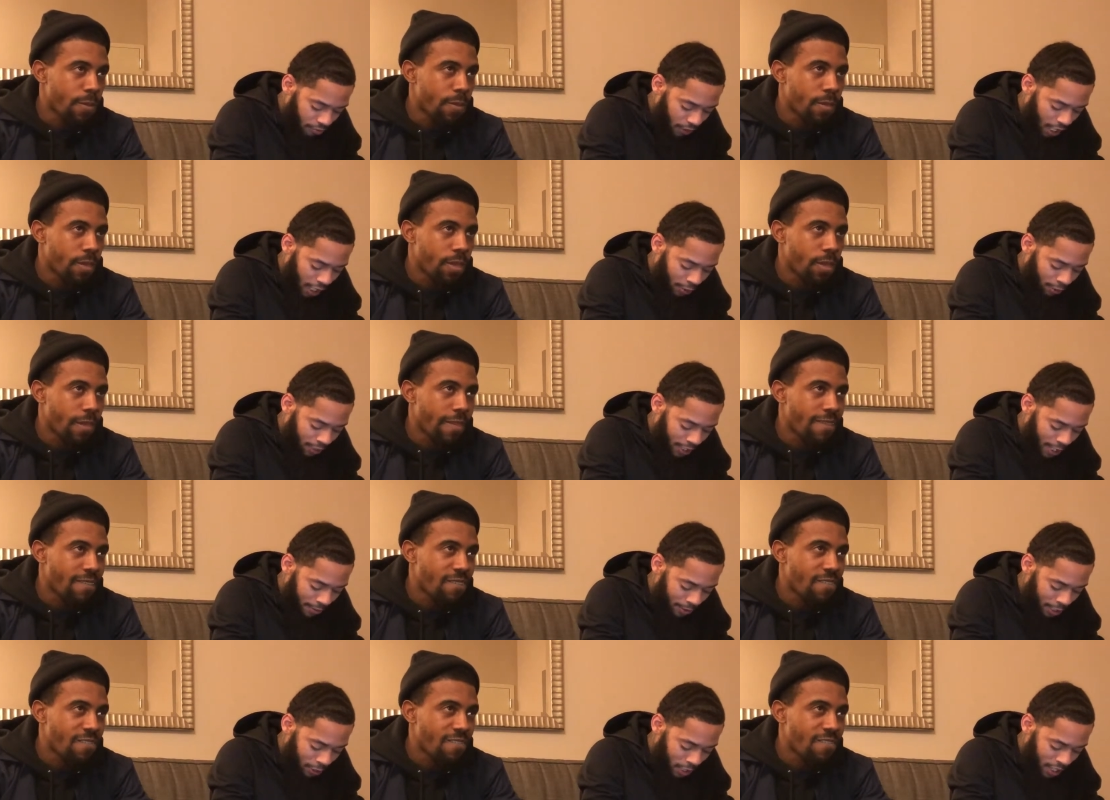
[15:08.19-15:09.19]
Speaker 1: That's what's up.
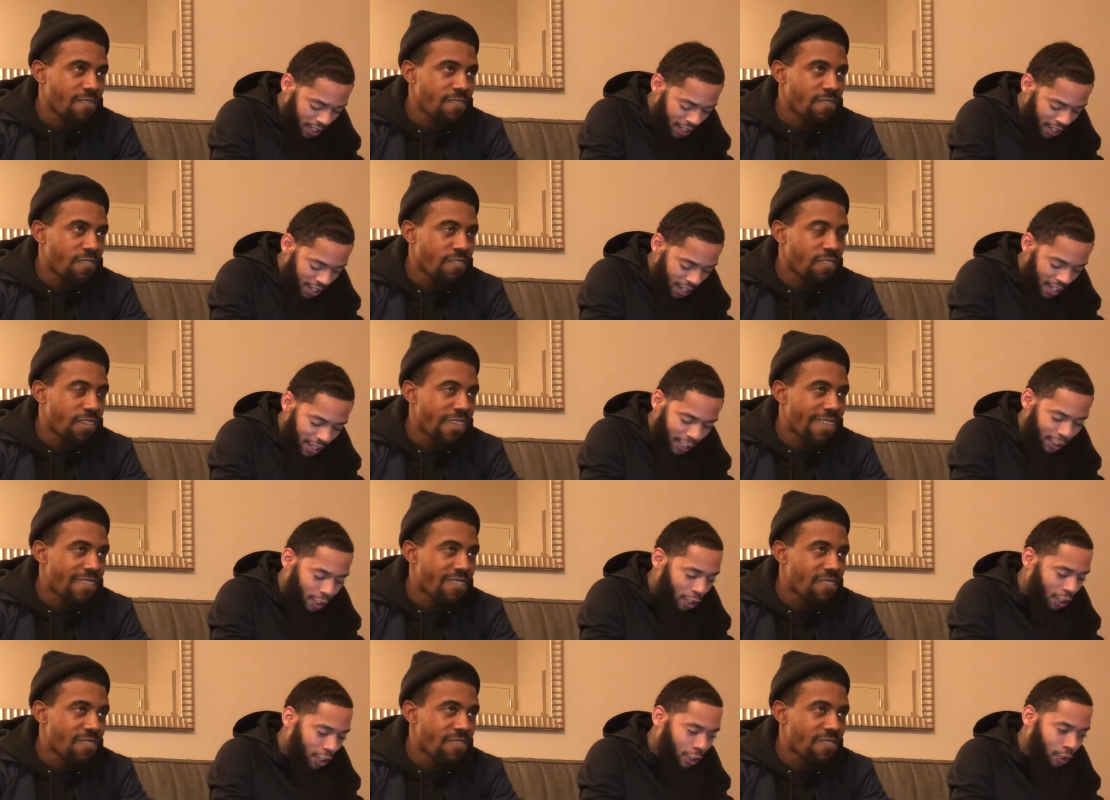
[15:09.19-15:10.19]
So uh, let's
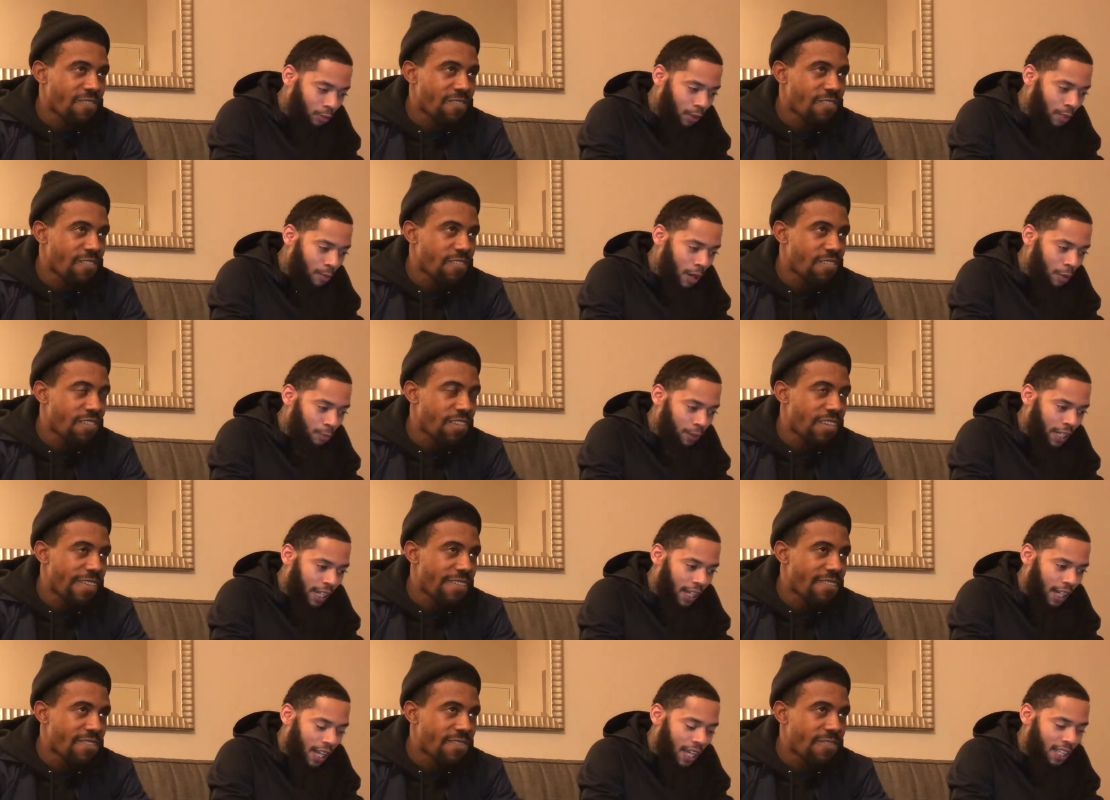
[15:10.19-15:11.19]
talk a little bit about
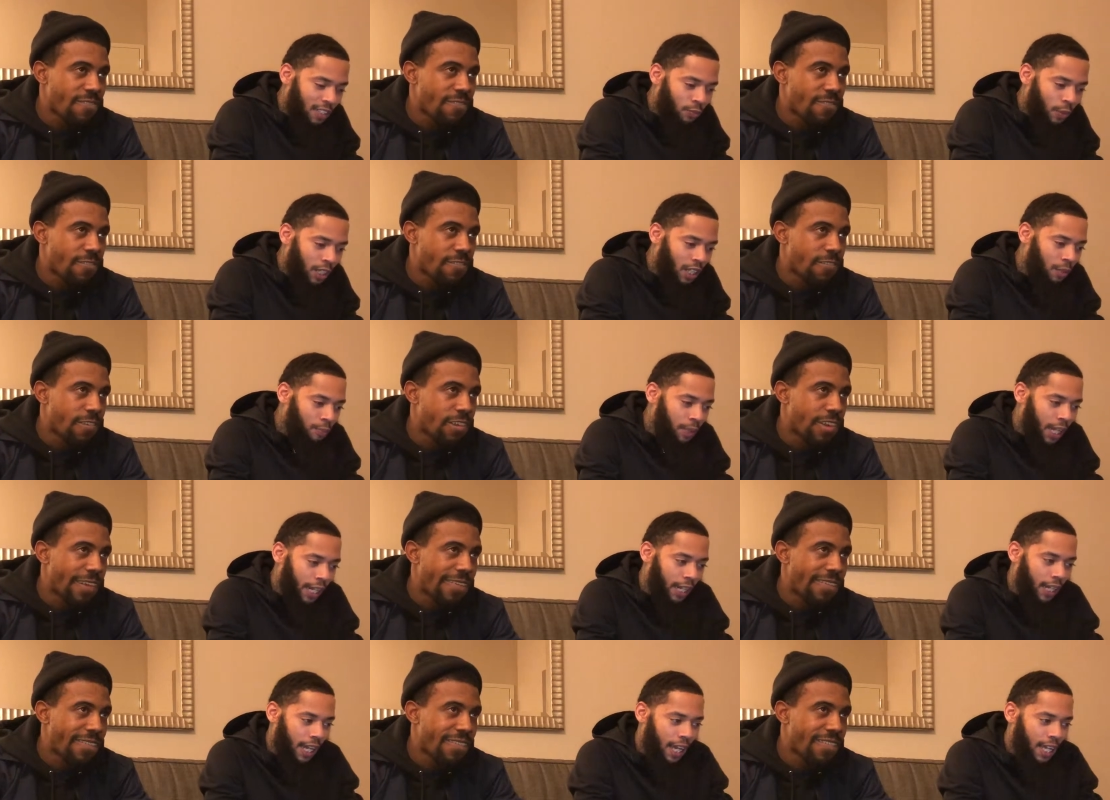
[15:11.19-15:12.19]
Planet Ase. When did
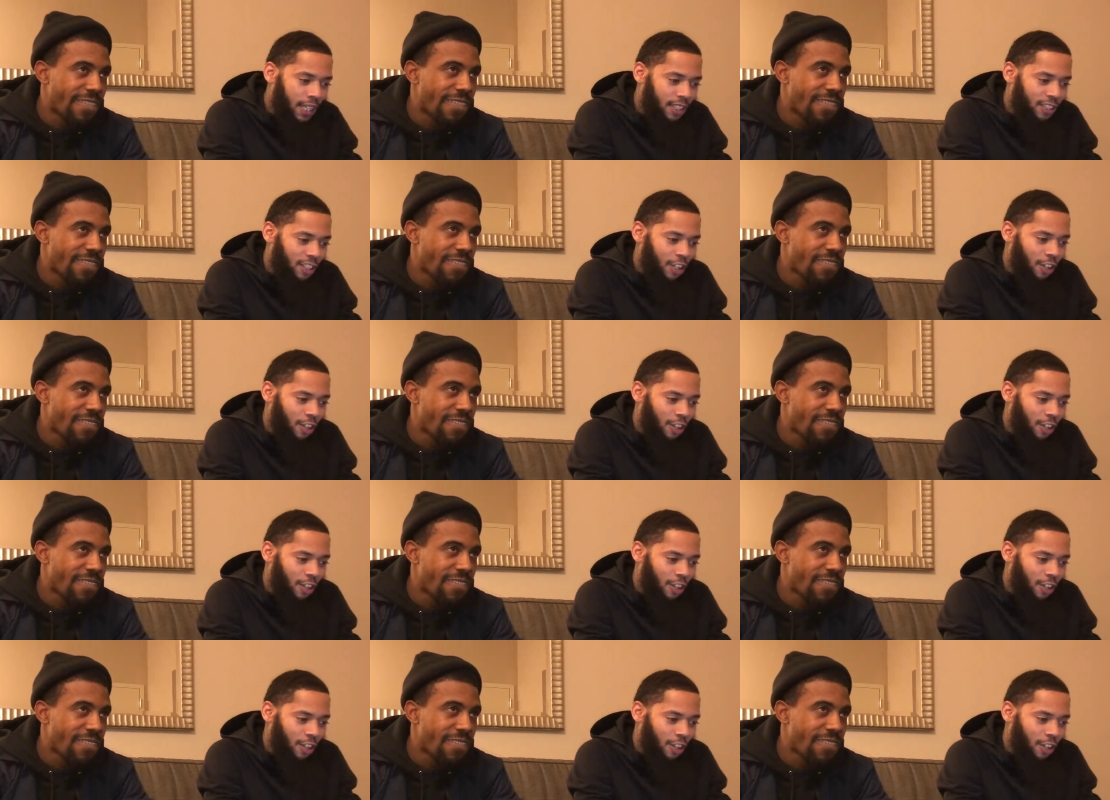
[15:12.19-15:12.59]
Planet Ase